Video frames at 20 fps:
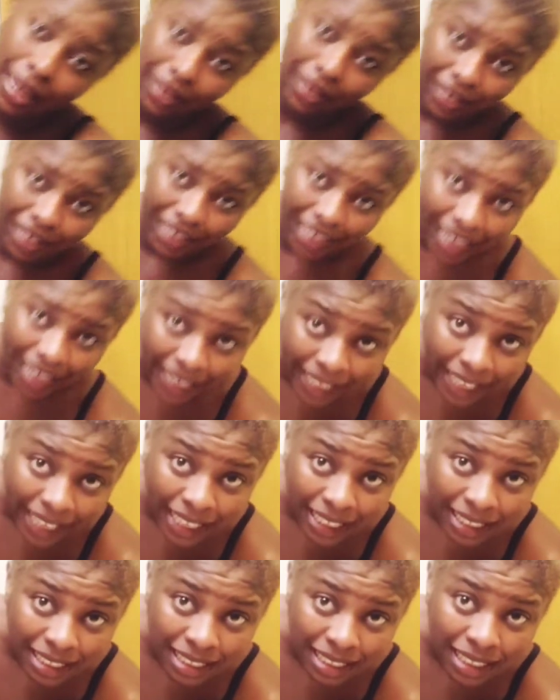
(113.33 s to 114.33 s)
I don't like
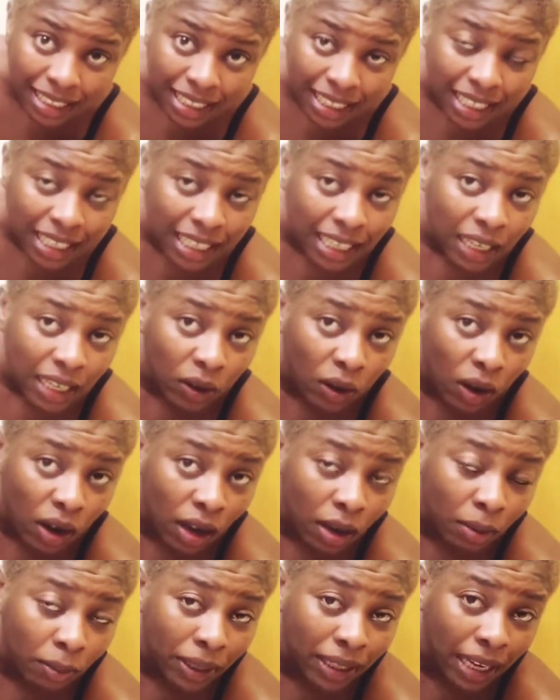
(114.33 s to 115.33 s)
it.
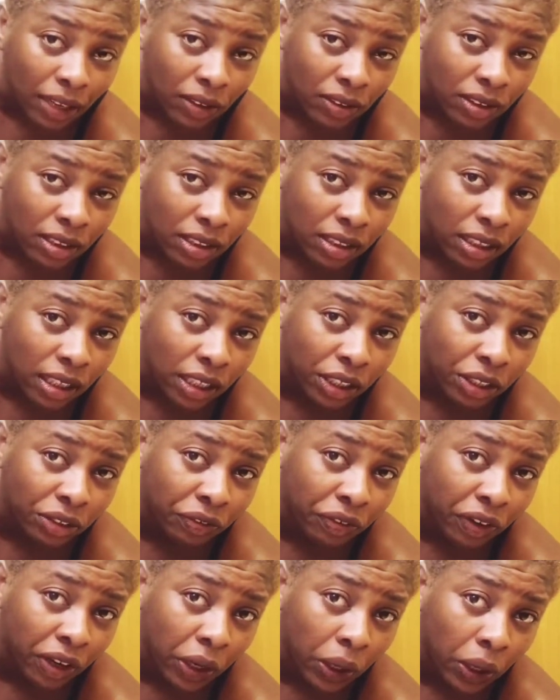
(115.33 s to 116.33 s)
But I use this in a
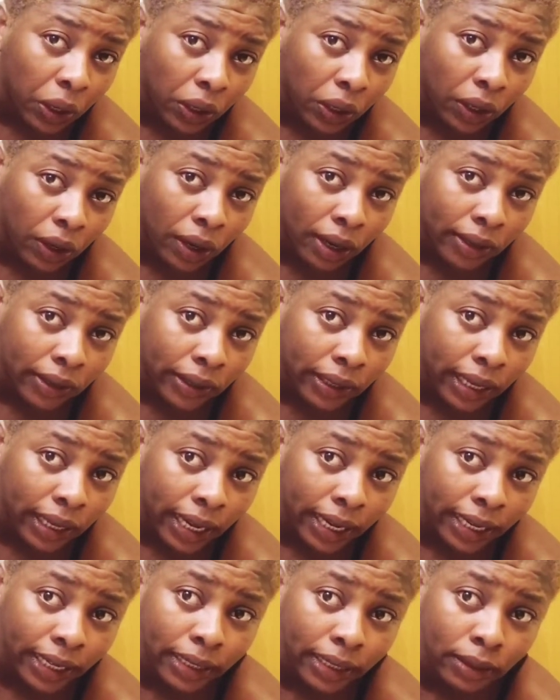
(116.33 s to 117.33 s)
different color. I don't
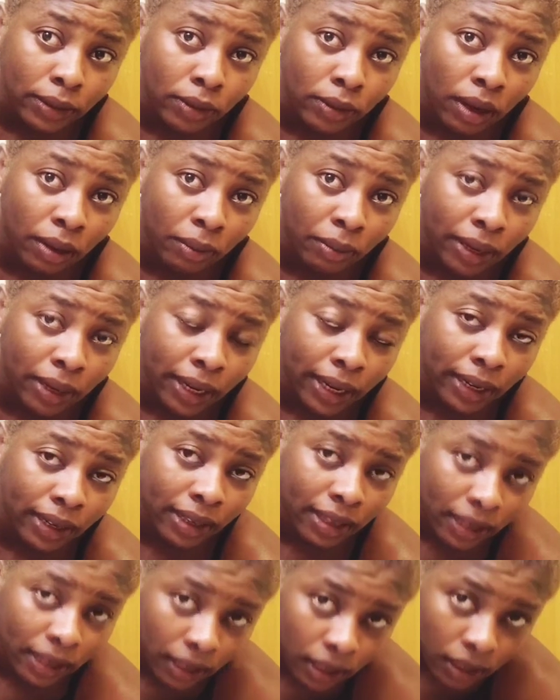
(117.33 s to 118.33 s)
like it. So I'm
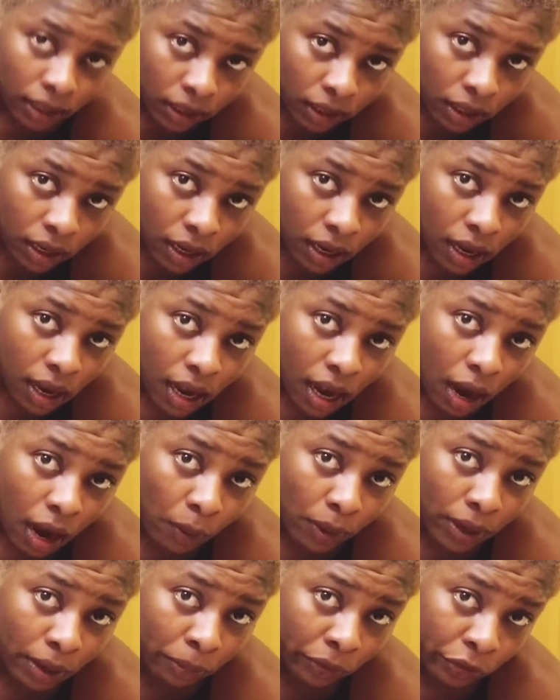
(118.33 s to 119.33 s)
like, I
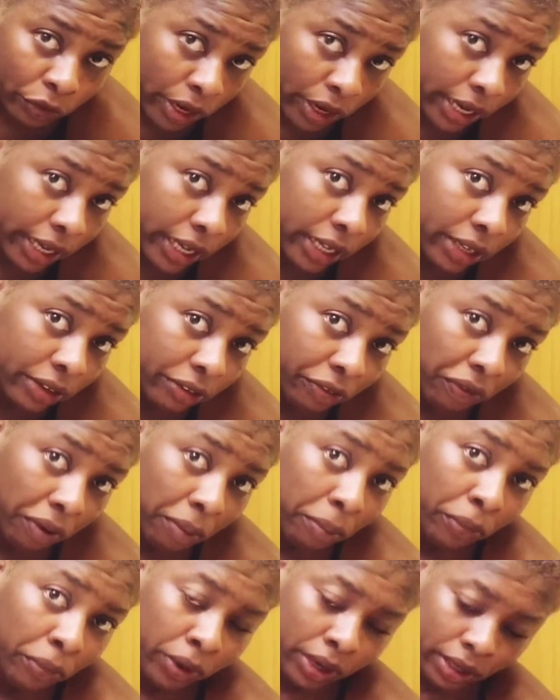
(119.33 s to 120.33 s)
want to try a
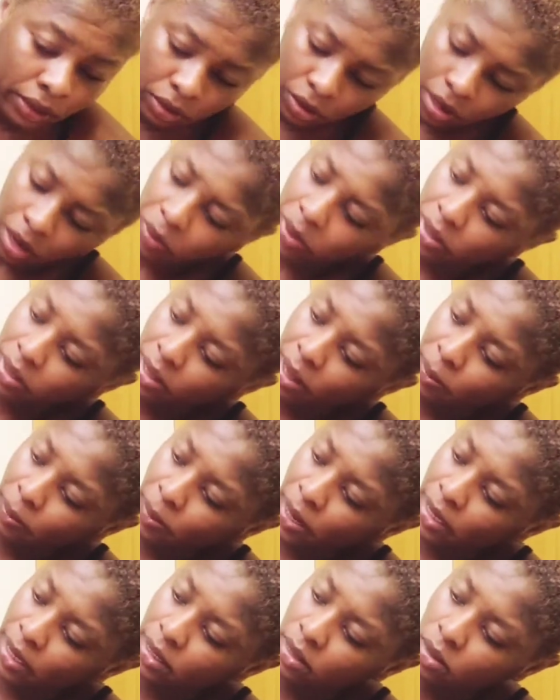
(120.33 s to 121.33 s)
different brand. So I went and
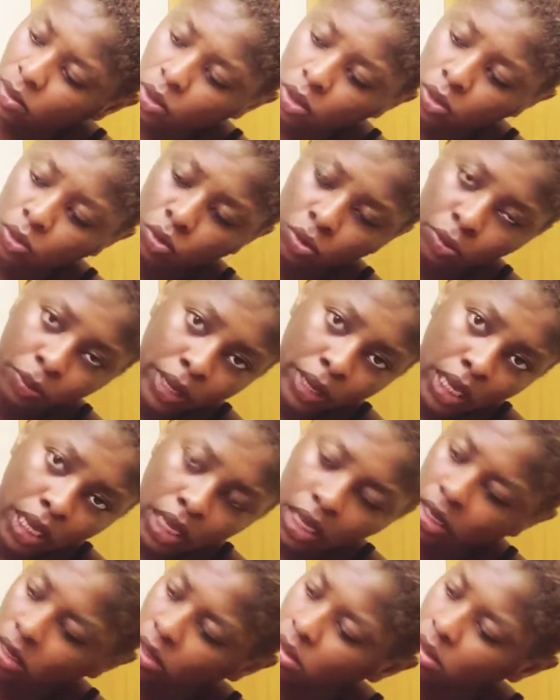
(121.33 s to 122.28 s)
buy this Got2b.